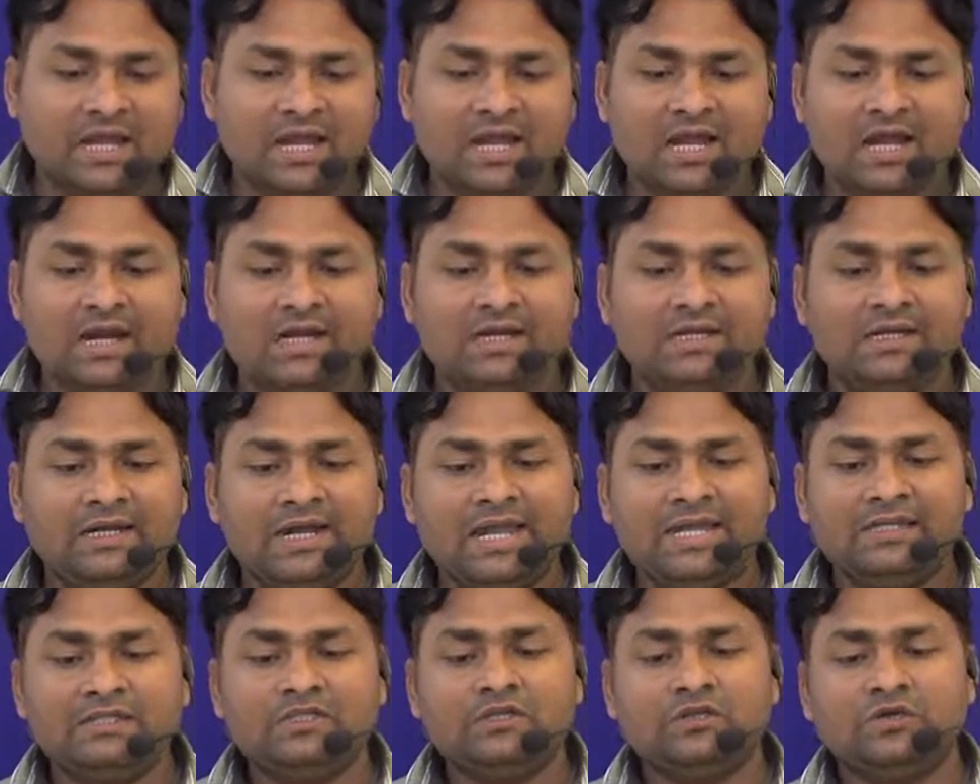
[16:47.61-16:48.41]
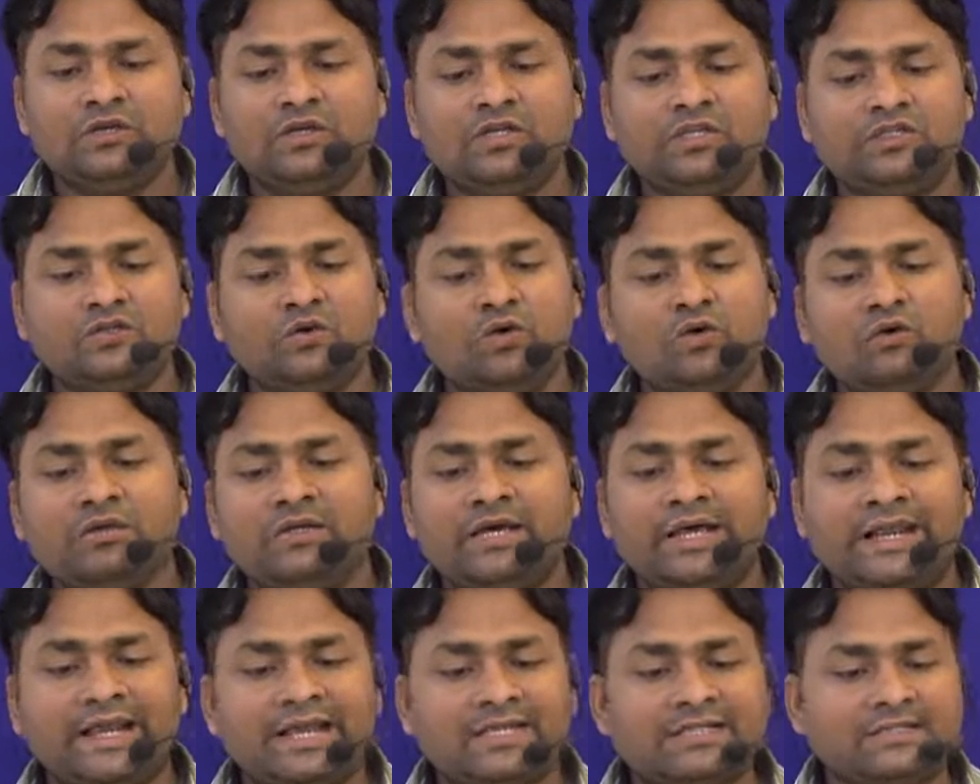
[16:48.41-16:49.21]
and led to his own
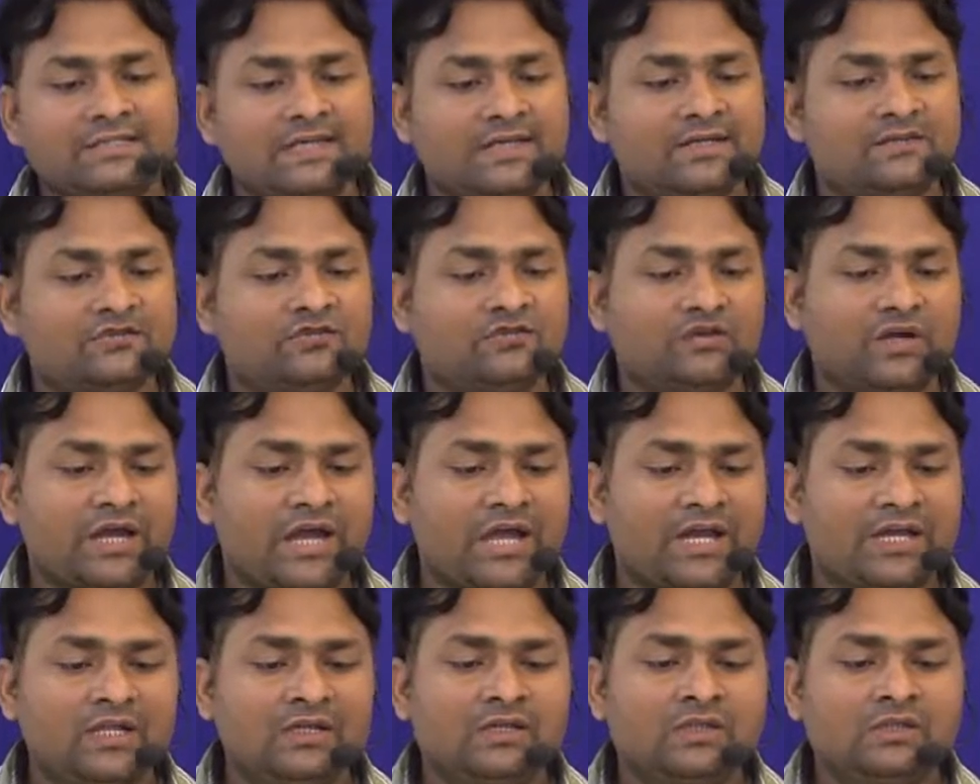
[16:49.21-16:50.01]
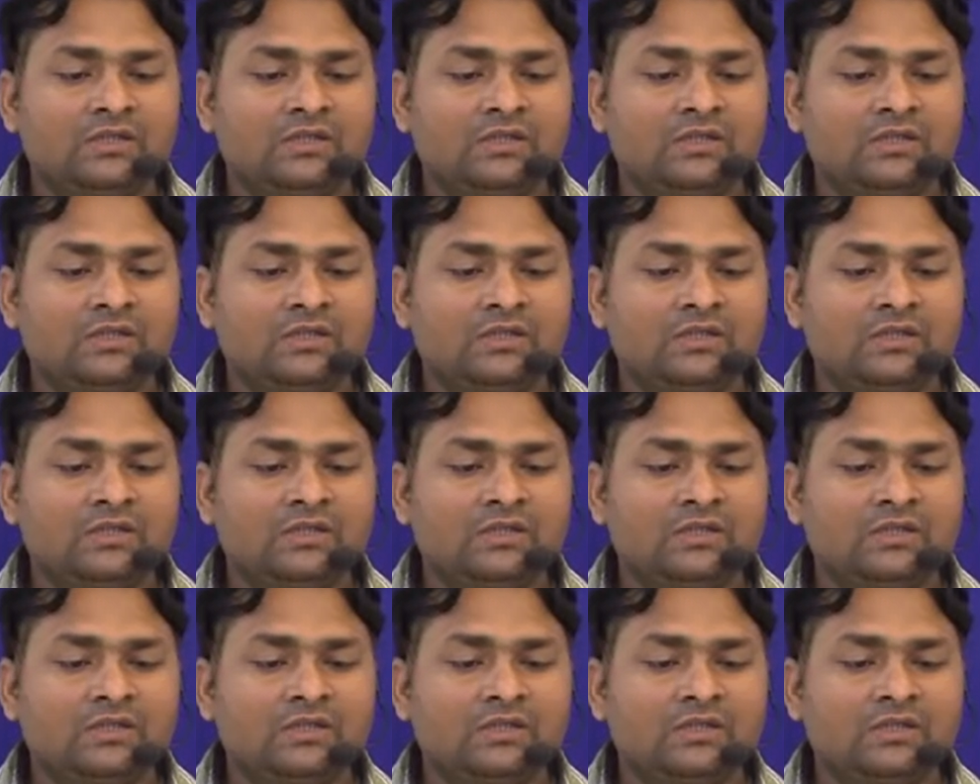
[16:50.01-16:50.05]
arrest and trial